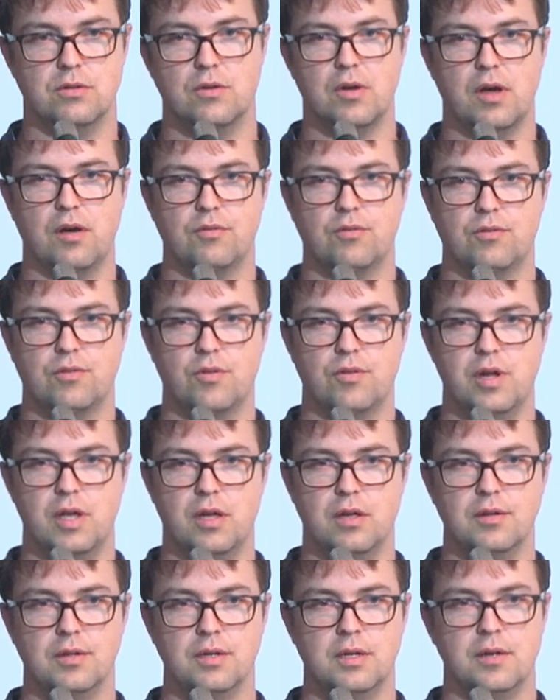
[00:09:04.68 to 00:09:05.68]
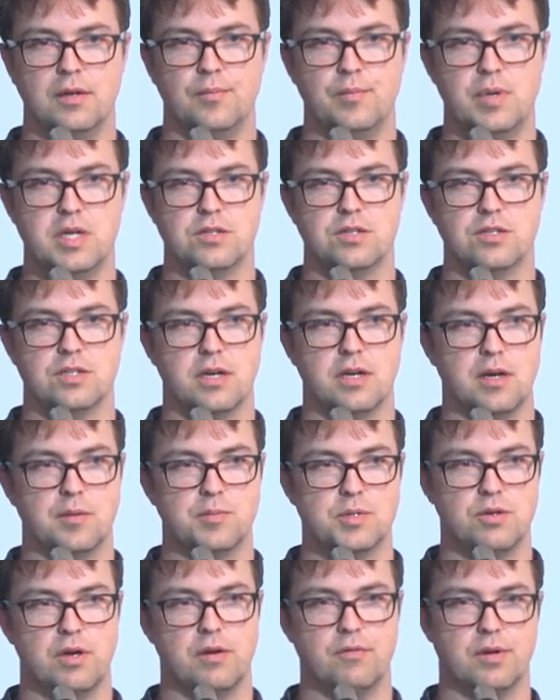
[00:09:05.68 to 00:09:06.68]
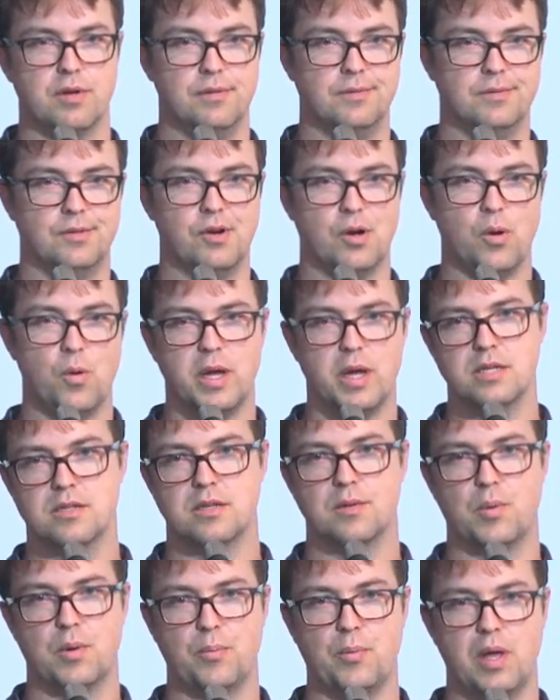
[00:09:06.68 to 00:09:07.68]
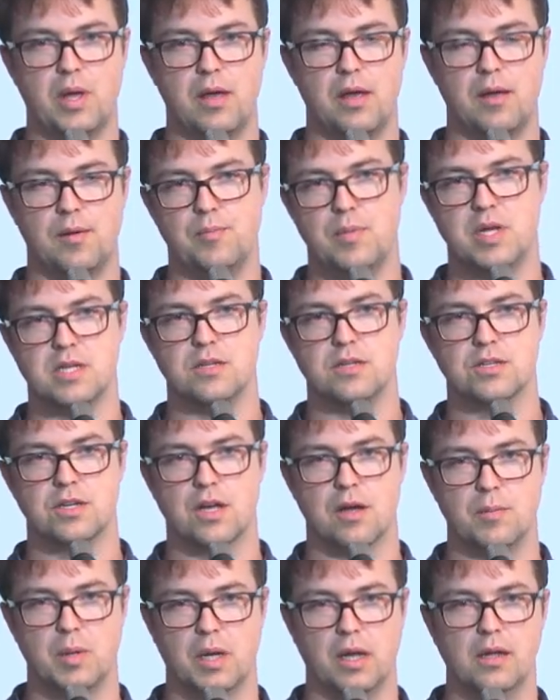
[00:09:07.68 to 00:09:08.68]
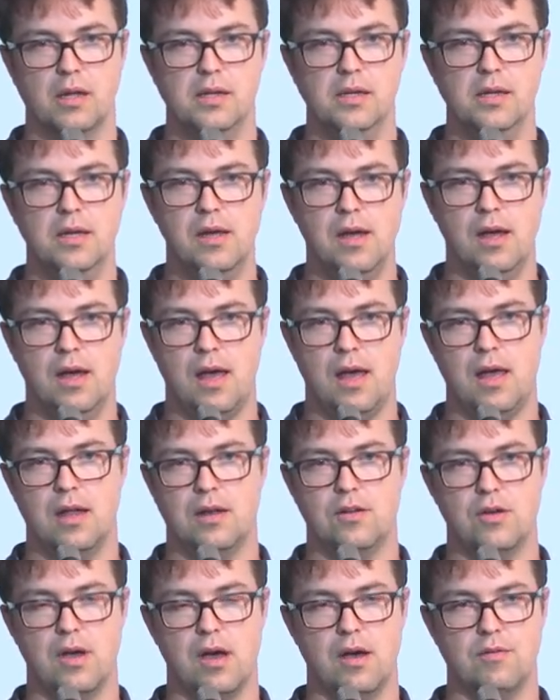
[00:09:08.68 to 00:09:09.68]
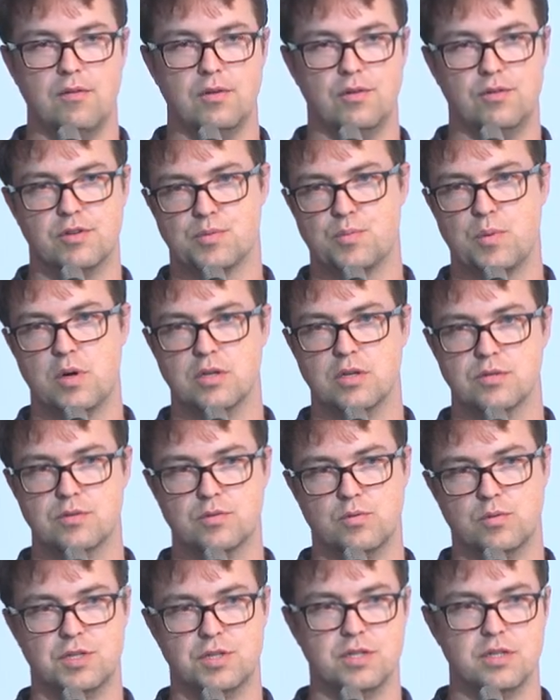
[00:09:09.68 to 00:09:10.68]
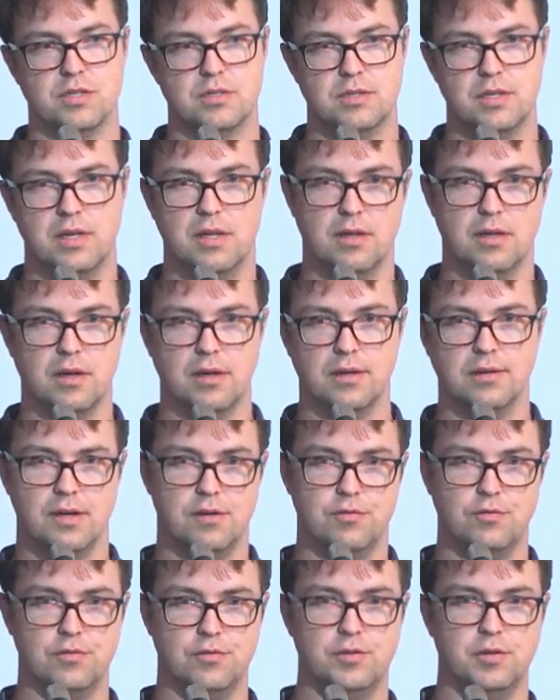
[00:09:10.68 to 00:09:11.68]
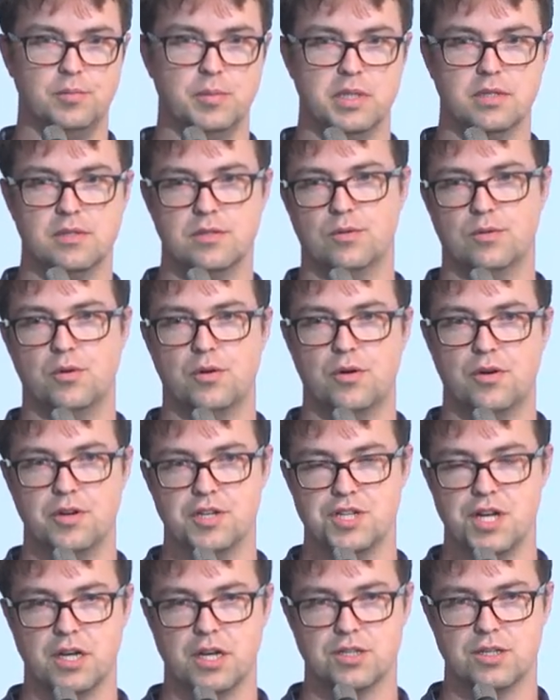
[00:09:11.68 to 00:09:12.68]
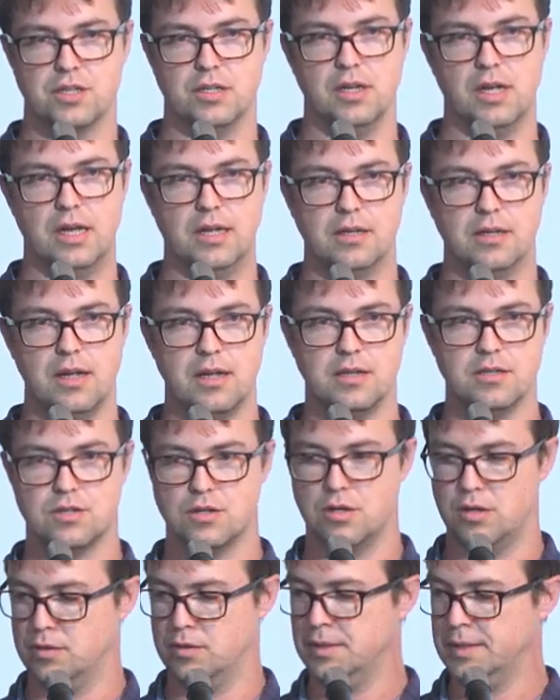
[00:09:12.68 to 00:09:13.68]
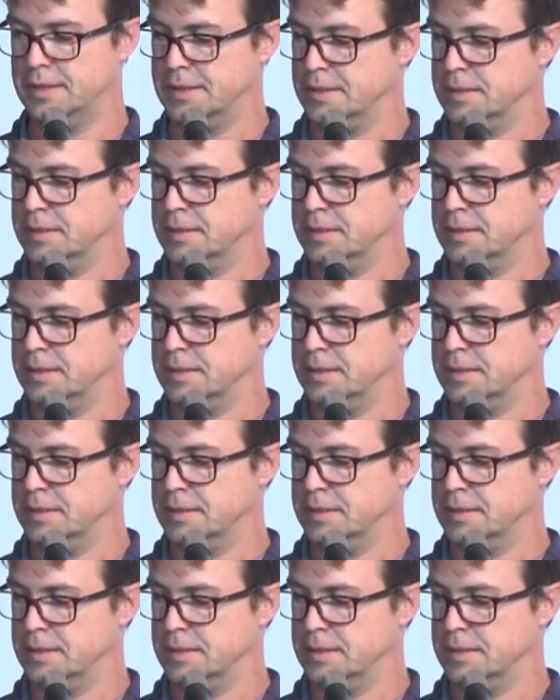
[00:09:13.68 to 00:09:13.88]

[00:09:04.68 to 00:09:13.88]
you have three message types. You have a request, a prepare message coming in, and you have a response, which is either a fulfillment or a rejection. And, and so